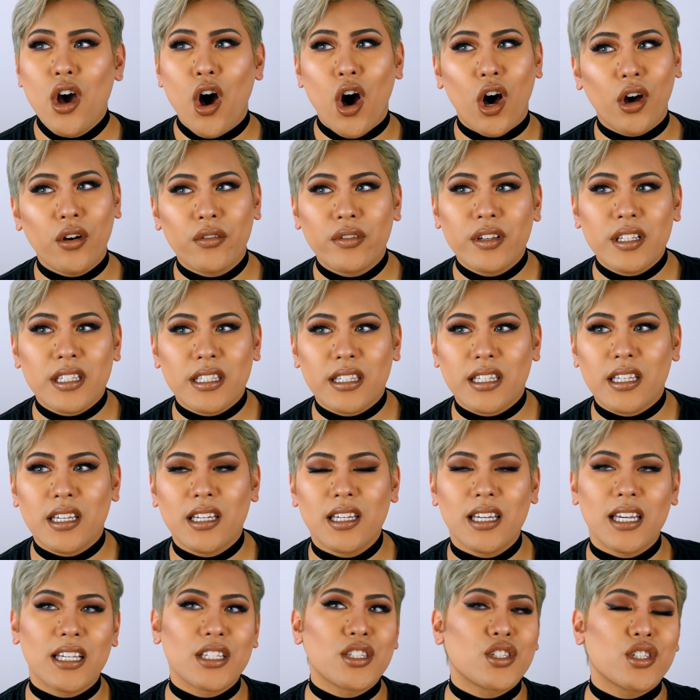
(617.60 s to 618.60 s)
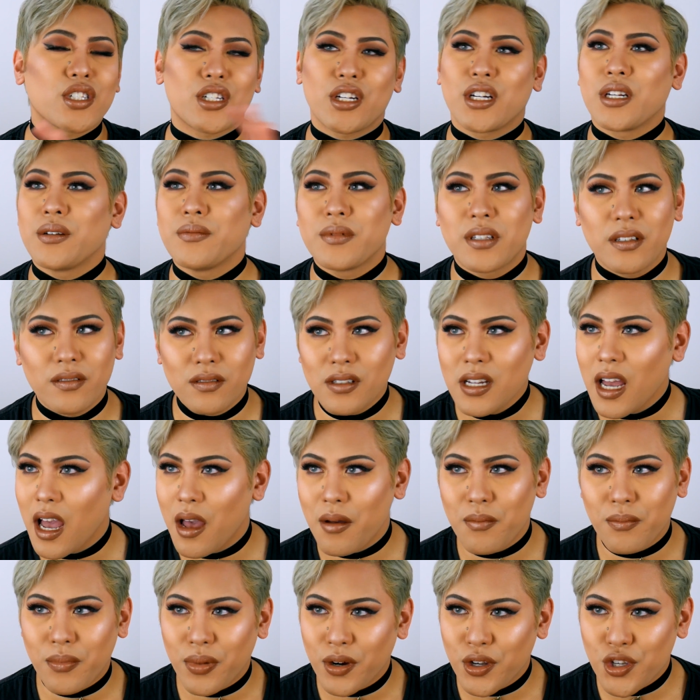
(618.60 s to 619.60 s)
Obviously extremes of
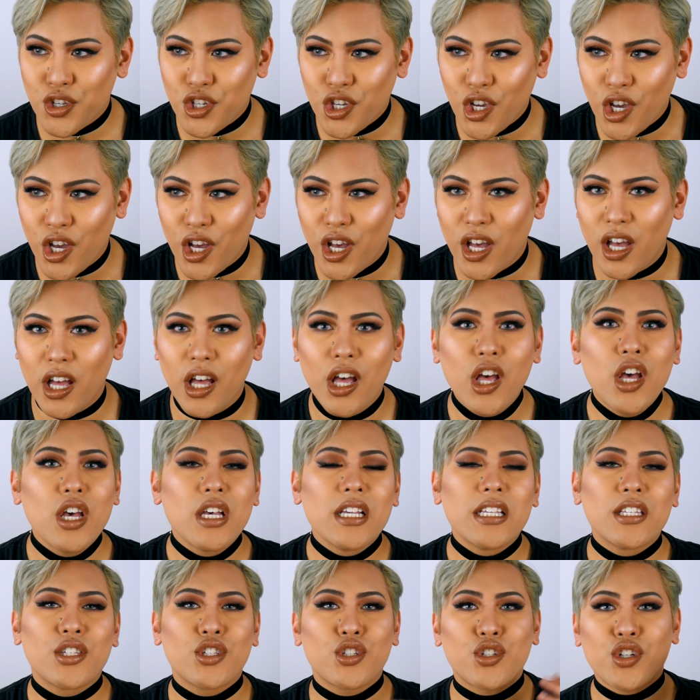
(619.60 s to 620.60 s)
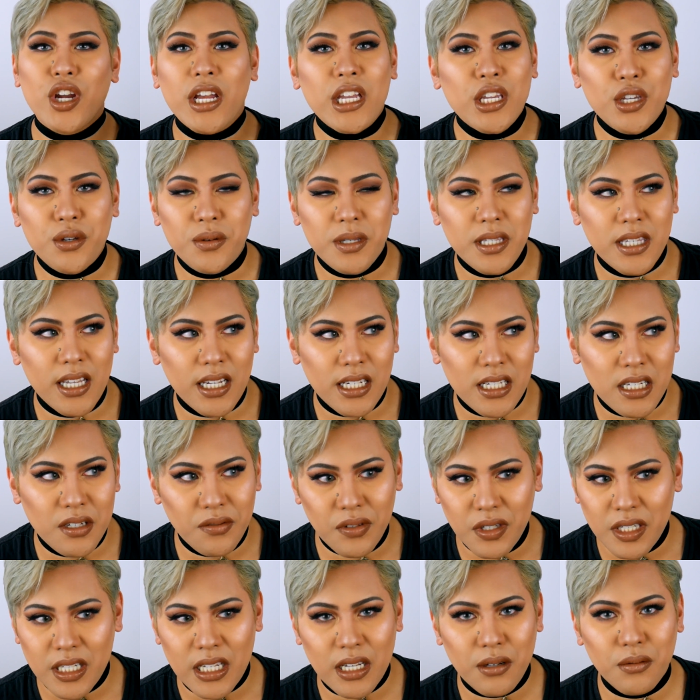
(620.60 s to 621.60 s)
temperature, strenuous
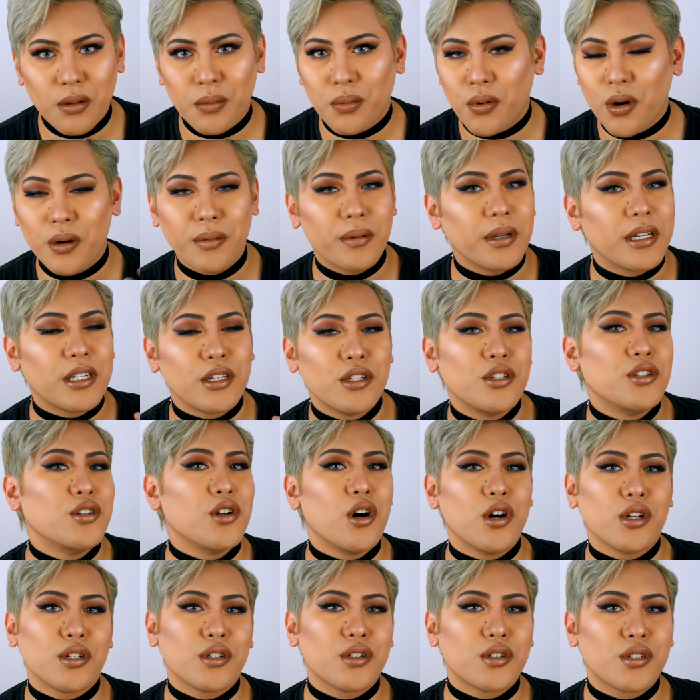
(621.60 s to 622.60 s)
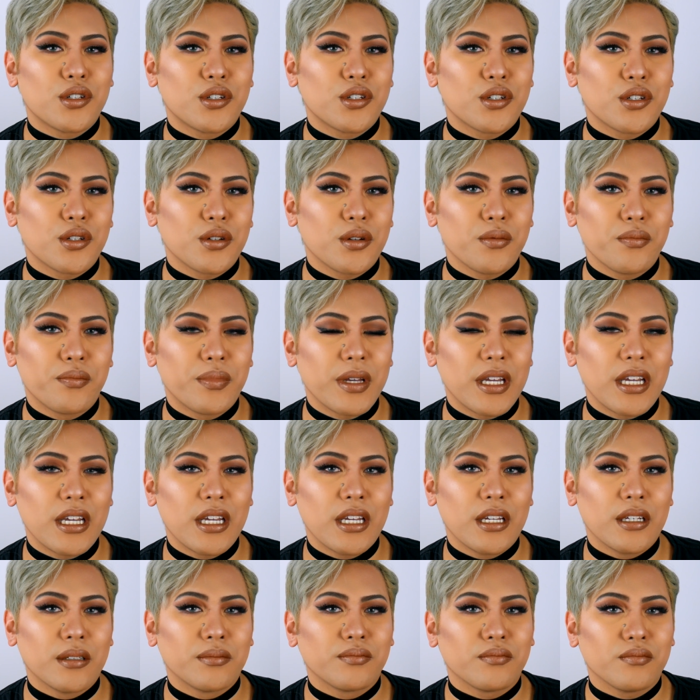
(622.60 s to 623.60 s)
activity will probably not
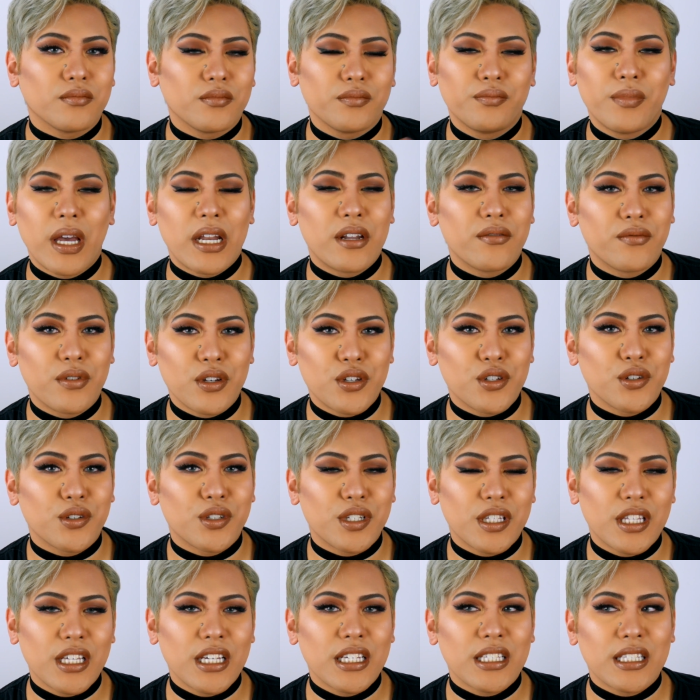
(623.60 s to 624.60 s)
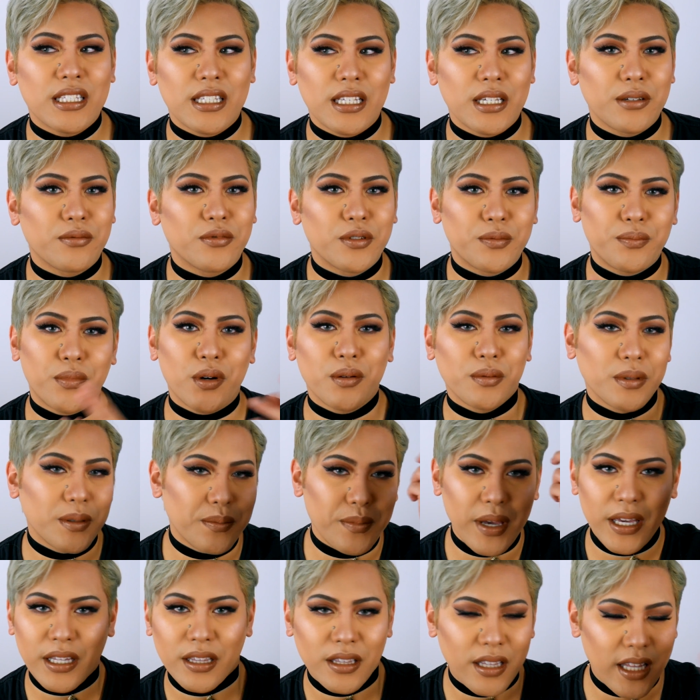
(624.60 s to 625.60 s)
be beneficial to this. It would probably
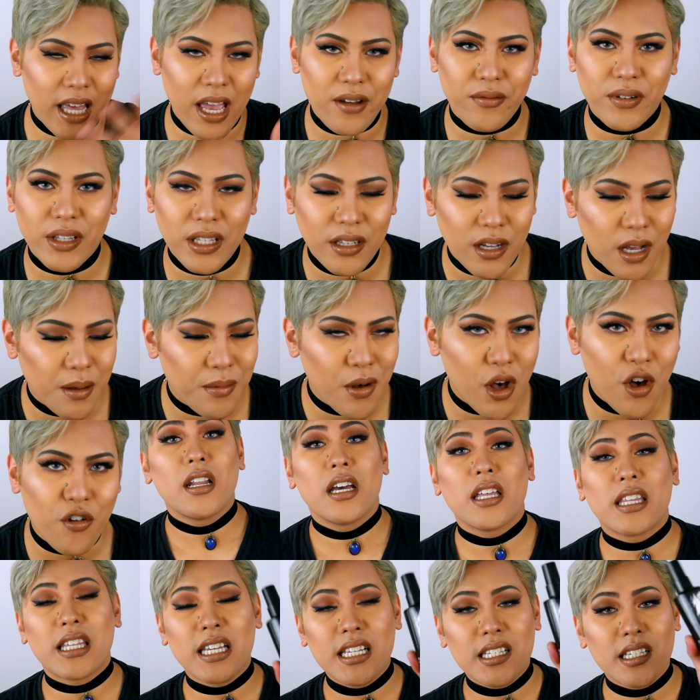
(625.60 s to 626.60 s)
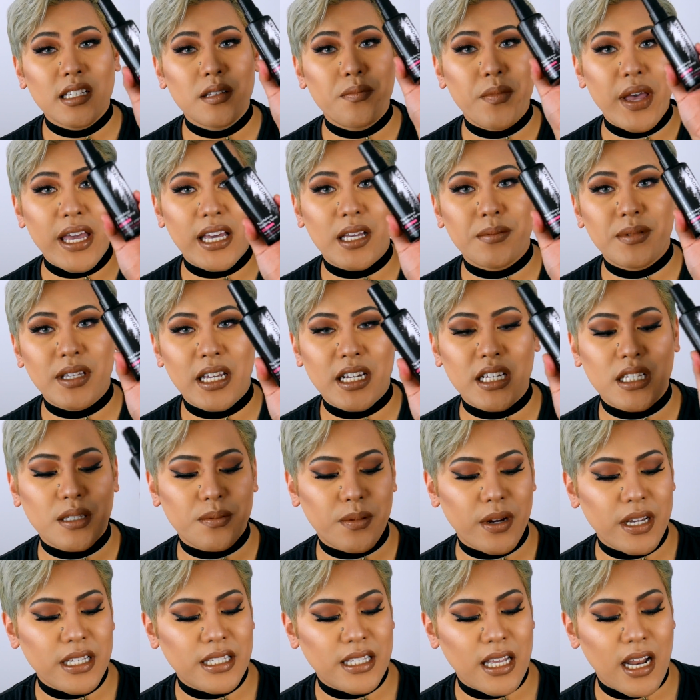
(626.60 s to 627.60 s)
make everything come off. Now these are the makeup setting
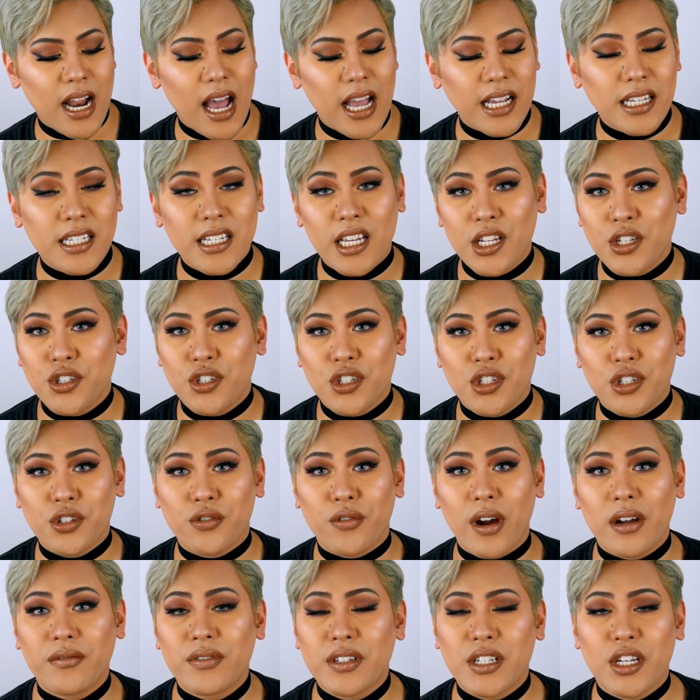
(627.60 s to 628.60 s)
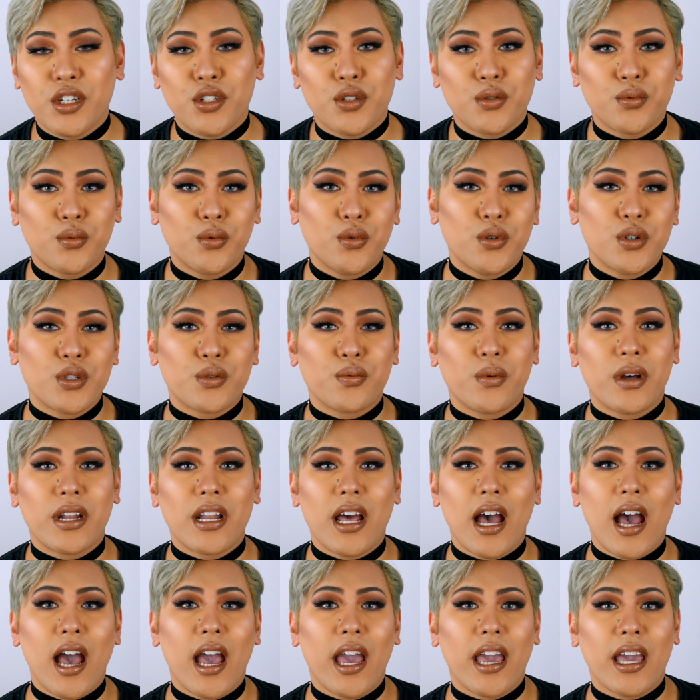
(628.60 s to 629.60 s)
sprays that I tend to gravitate towards when
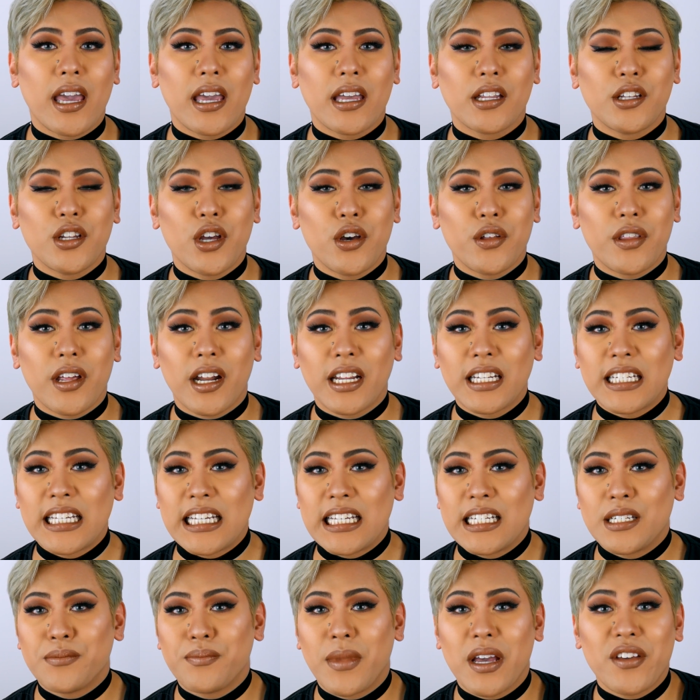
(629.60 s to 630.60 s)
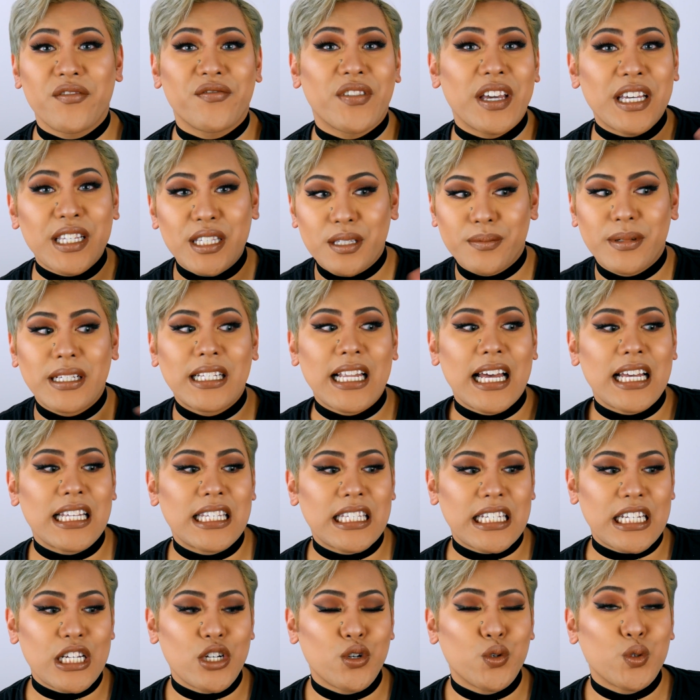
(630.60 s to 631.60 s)
I know that I need my face to be
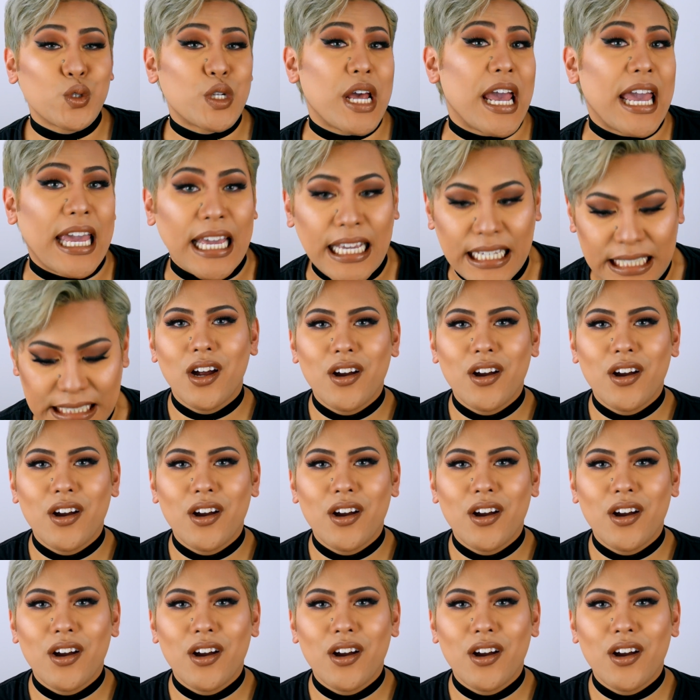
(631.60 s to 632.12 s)
lasting all day.